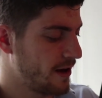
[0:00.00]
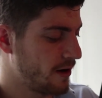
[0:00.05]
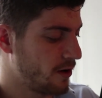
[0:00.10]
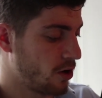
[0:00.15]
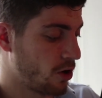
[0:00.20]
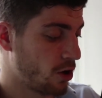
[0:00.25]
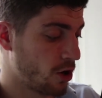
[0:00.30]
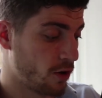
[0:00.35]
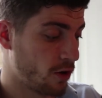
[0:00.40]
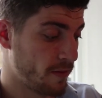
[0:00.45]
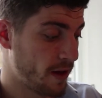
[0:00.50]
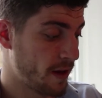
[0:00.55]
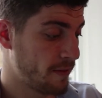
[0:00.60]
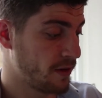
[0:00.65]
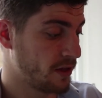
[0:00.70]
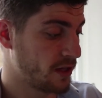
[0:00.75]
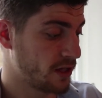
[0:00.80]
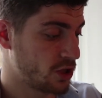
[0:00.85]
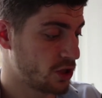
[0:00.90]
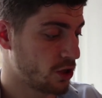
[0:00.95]
or
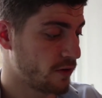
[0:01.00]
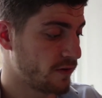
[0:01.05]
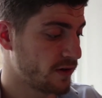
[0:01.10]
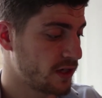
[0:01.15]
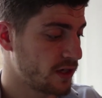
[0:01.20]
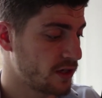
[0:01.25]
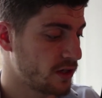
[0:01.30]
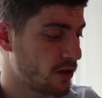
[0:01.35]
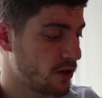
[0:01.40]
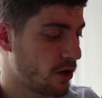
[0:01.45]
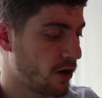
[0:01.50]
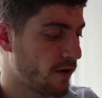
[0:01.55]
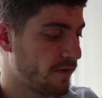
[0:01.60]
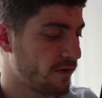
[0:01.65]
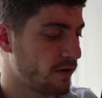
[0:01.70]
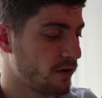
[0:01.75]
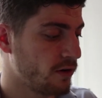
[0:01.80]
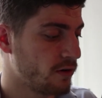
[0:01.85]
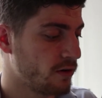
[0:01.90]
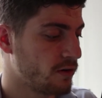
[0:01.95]
maybe the services you
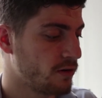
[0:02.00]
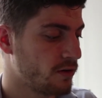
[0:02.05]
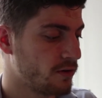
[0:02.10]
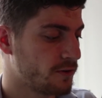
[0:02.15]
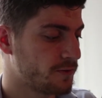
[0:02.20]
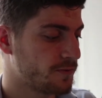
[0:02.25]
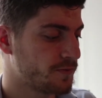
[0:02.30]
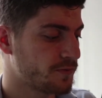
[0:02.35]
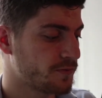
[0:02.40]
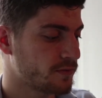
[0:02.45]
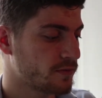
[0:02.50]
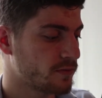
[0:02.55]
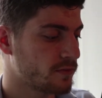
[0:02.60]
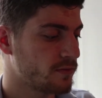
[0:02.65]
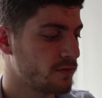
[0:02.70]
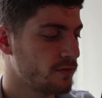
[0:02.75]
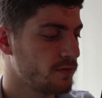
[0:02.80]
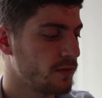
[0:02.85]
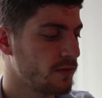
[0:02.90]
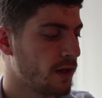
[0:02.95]
offer.
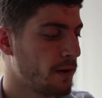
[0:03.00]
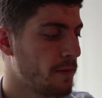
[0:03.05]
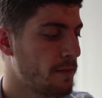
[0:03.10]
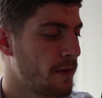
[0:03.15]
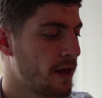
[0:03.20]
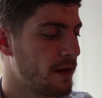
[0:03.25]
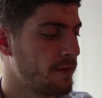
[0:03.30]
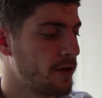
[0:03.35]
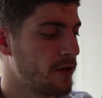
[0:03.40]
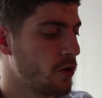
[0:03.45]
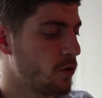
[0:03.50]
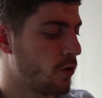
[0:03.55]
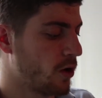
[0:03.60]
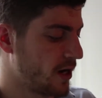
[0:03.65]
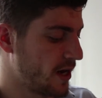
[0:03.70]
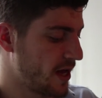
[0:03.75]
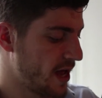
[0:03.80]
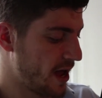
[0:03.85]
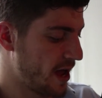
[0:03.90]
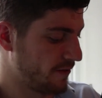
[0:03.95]
Maybe you
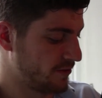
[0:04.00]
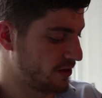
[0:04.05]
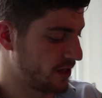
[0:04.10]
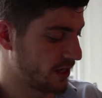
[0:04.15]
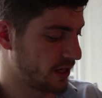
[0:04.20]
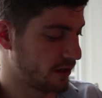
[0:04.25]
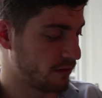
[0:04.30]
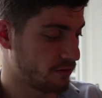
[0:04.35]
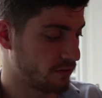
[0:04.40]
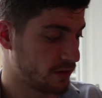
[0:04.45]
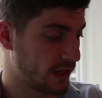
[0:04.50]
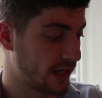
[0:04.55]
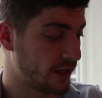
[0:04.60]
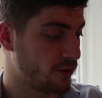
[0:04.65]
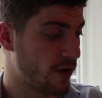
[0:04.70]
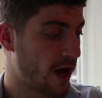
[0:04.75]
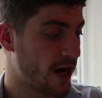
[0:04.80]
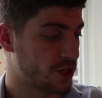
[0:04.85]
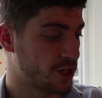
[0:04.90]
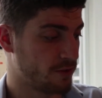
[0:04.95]
want to have the click
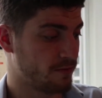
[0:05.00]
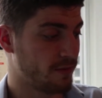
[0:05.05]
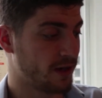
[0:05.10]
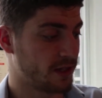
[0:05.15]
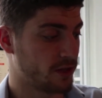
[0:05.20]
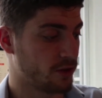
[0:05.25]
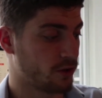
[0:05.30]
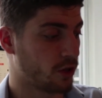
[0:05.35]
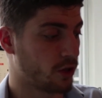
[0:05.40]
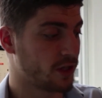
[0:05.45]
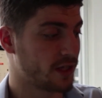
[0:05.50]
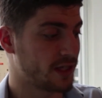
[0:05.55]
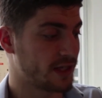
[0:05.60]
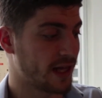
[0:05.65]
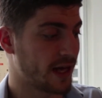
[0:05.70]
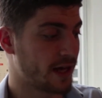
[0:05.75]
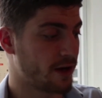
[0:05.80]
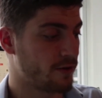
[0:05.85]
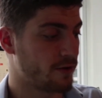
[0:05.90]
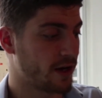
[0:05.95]
to action button on the
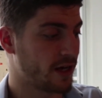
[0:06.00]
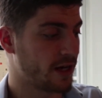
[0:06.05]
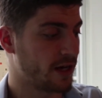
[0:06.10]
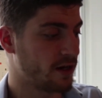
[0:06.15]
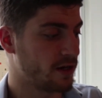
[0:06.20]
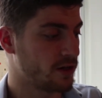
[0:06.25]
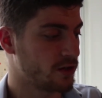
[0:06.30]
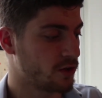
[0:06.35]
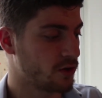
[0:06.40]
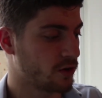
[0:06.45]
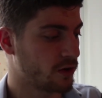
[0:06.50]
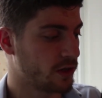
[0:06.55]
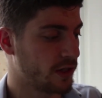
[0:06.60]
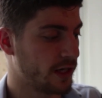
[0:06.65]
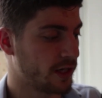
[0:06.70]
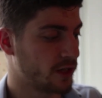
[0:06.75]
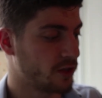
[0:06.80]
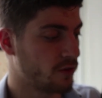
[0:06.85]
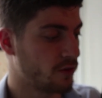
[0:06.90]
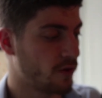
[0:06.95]
slider right here, so
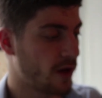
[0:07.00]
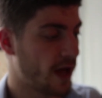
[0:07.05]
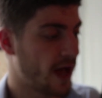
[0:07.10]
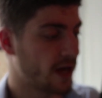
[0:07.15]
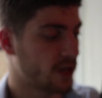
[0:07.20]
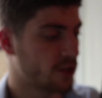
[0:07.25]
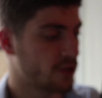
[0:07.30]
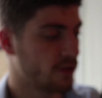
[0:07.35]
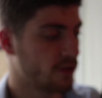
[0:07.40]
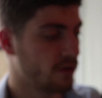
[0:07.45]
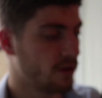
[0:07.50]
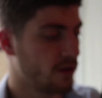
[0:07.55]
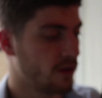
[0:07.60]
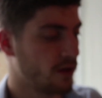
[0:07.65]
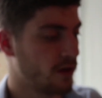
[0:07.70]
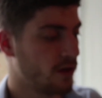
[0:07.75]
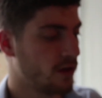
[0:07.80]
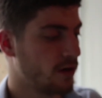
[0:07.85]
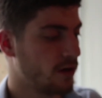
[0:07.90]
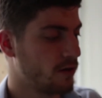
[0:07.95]
click to action
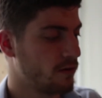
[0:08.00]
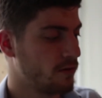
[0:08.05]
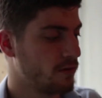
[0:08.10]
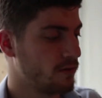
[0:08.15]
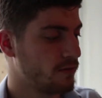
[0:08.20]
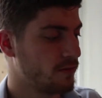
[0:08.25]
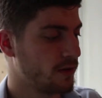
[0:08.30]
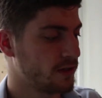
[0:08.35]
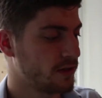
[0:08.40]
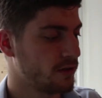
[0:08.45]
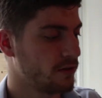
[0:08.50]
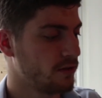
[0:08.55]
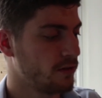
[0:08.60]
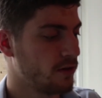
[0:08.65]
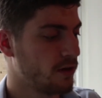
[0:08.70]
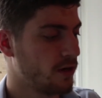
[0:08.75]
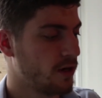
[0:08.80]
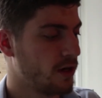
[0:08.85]
button.